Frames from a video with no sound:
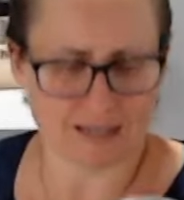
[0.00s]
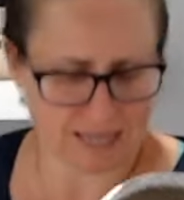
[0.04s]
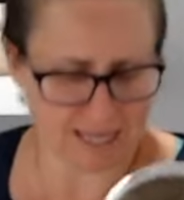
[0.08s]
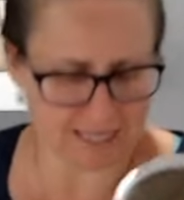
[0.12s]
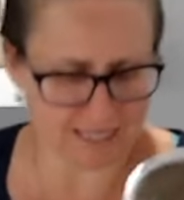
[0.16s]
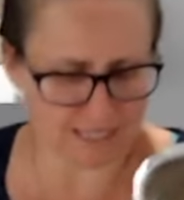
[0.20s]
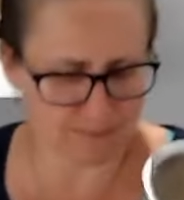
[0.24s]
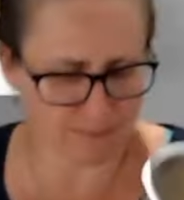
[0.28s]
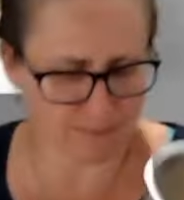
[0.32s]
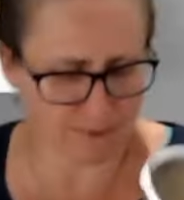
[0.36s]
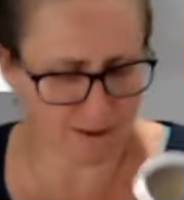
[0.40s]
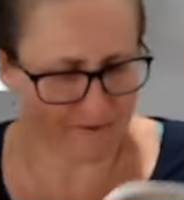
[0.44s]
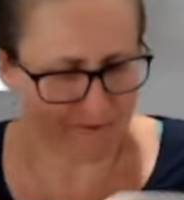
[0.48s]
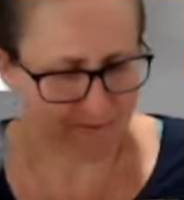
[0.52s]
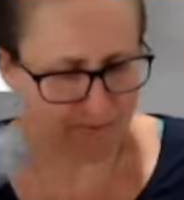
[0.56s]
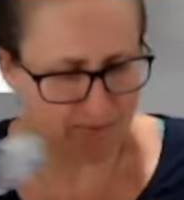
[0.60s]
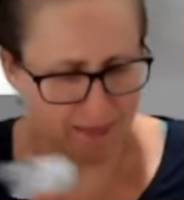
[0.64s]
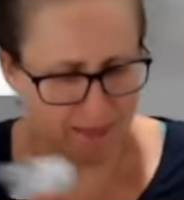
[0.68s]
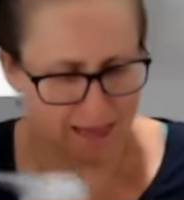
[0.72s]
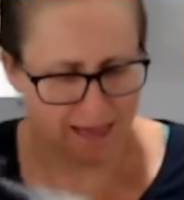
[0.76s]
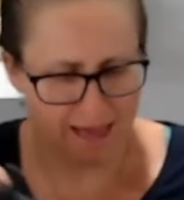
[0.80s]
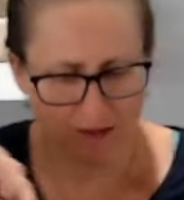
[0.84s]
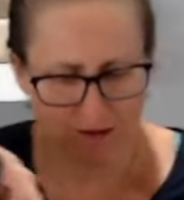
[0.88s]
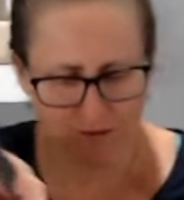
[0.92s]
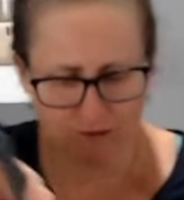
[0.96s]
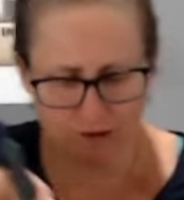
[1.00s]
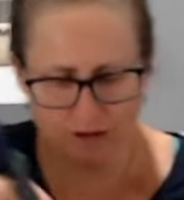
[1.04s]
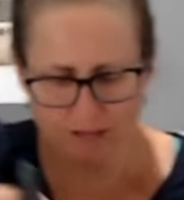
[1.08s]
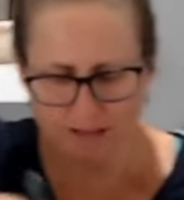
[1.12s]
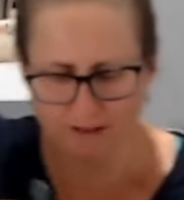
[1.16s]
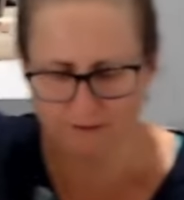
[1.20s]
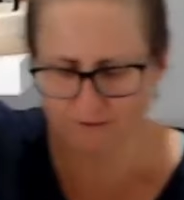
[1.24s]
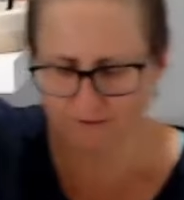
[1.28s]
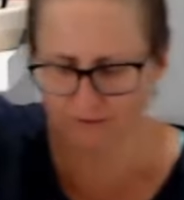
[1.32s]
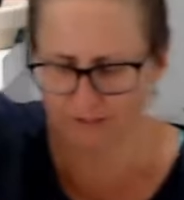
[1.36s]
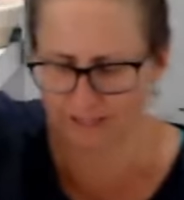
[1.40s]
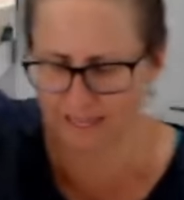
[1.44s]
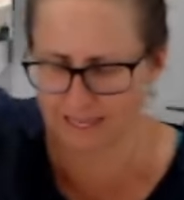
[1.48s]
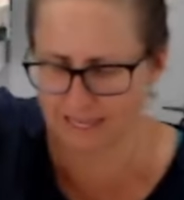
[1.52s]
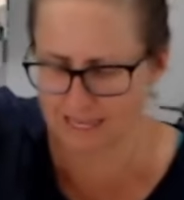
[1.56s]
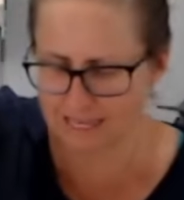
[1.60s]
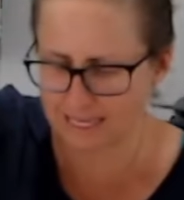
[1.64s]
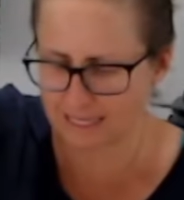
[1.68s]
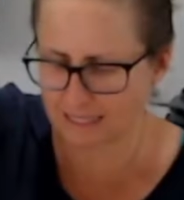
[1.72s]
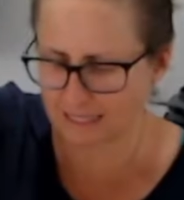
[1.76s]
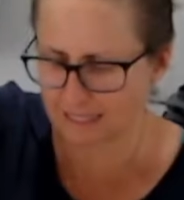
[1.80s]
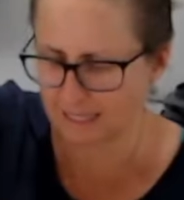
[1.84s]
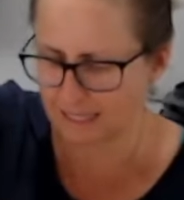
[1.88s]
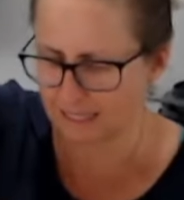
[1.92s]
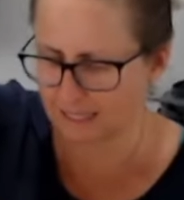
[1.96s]
It's a bit powdery and
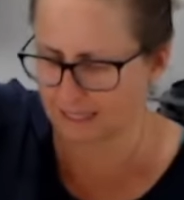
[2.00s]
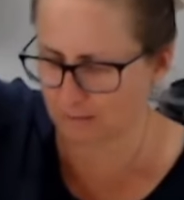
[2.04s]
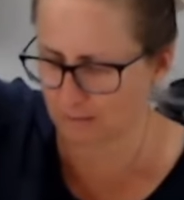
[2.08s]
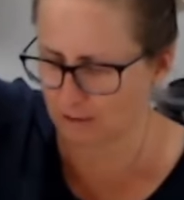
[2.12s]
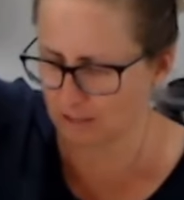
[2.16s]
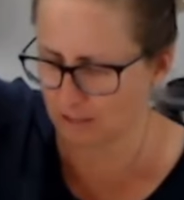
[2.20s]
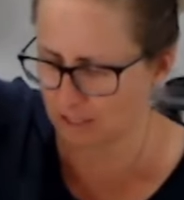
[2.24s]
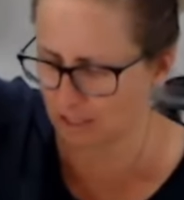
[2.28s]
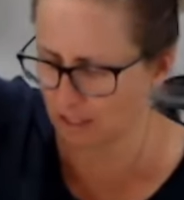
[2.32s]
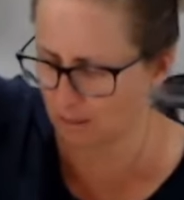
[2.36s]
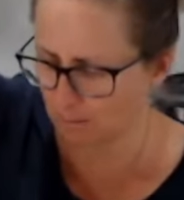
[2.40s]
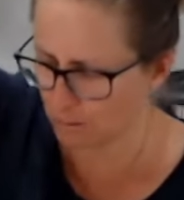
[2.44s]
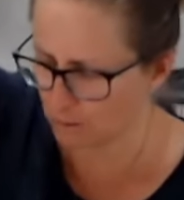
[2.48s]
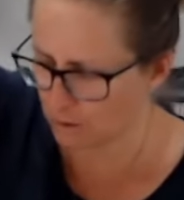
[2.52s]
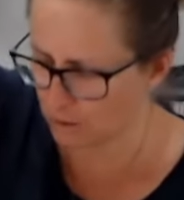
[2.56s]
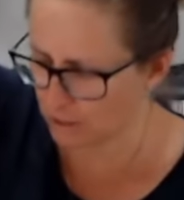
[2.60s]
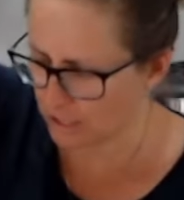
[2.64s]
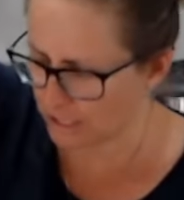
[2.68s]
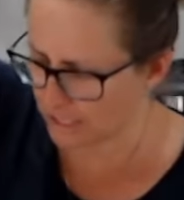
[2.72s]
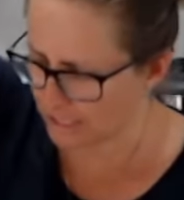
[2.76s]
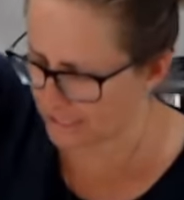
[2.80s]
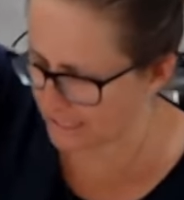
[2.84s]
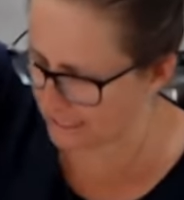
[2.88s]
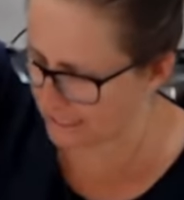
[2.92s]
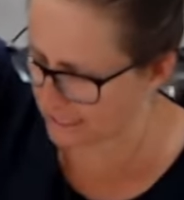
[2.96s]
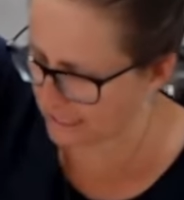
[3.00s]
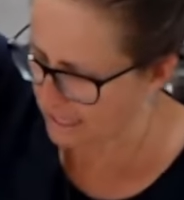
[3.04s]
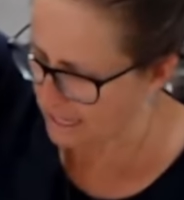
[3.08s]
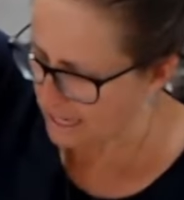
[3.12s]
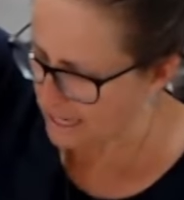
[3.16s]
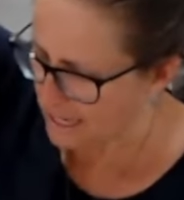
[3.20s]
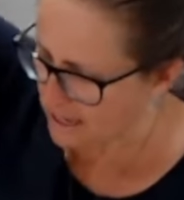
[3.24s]
flaky in there, so I'm just going to push that down.